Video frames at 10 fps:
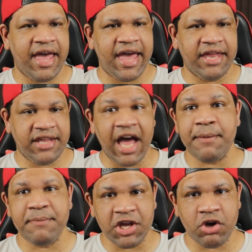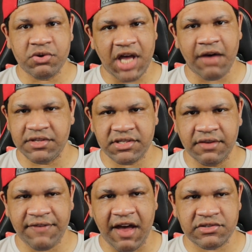And Yae Miko is obviously
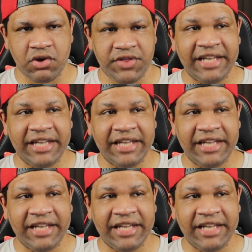a 5-star.